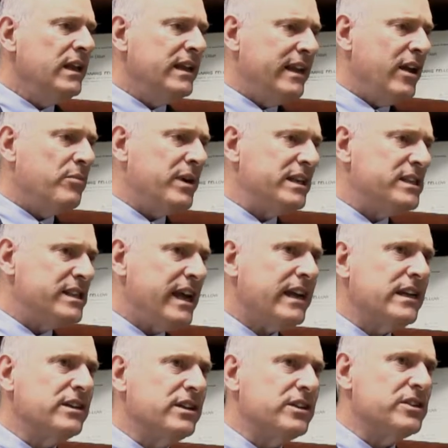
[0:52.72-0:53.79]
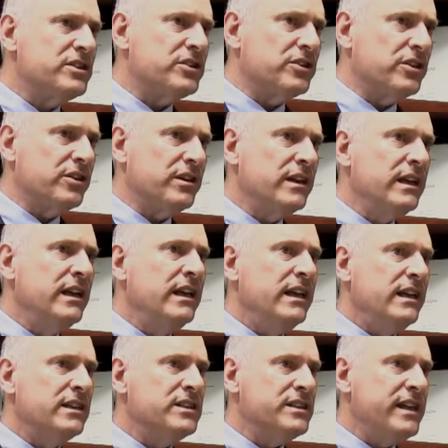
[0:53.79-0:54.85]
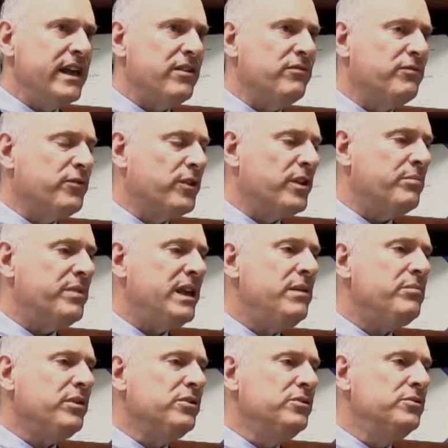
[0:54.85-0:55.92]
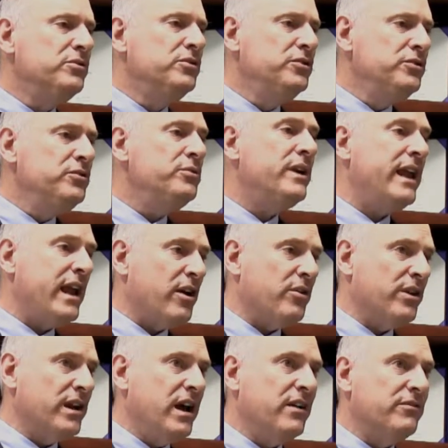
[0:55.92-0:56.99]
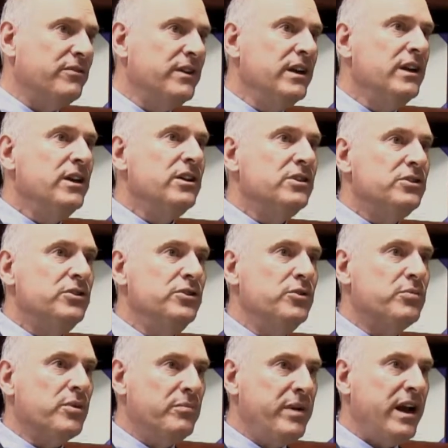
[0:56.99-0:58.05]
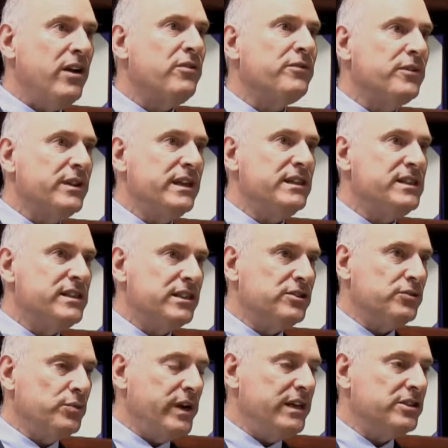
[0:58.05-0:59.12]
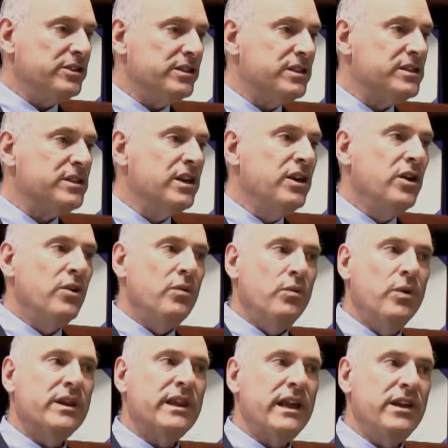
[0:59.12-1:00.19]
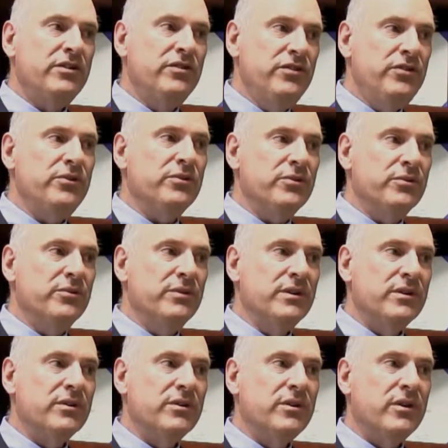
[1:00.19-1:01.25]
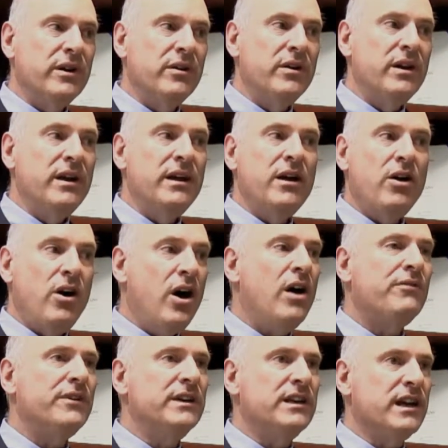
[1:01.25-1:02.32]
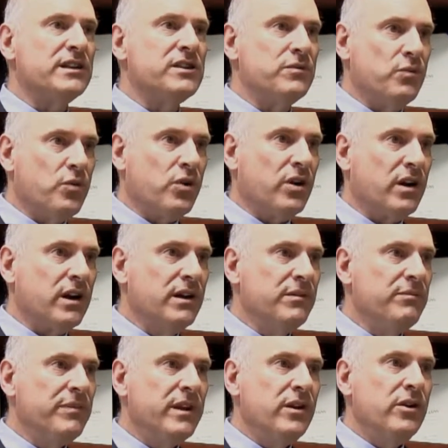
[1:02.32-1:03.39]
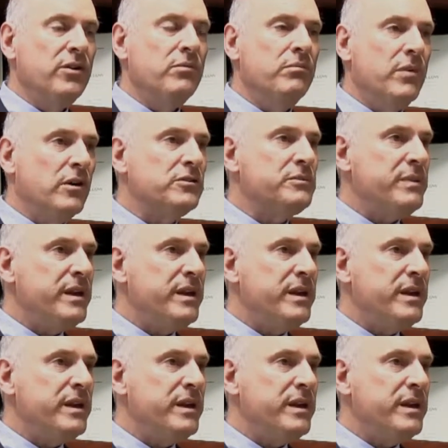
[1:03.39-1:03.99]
Now, my second concern is that for the people who do care enough to prepare for these situations, what they do often doesn't work. Most